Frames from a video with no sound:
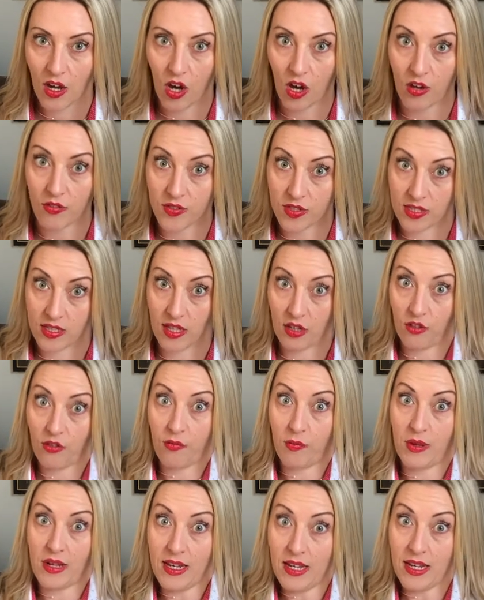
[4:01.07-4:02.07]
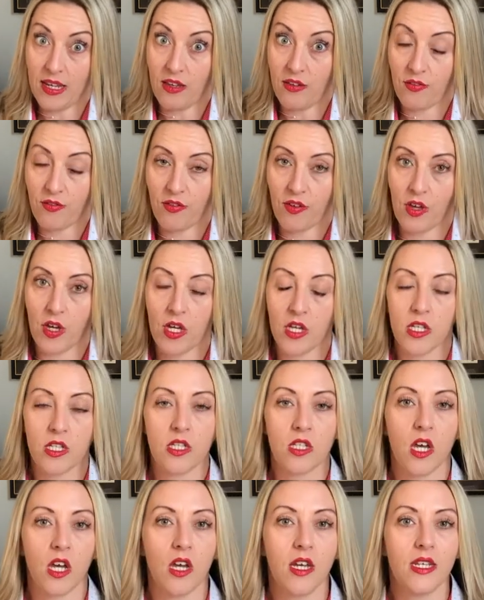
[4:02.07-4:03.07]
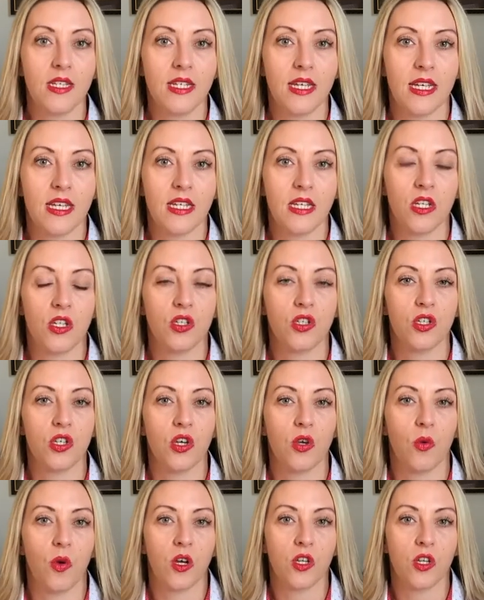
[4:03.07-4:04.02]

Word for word: of self belief turned into a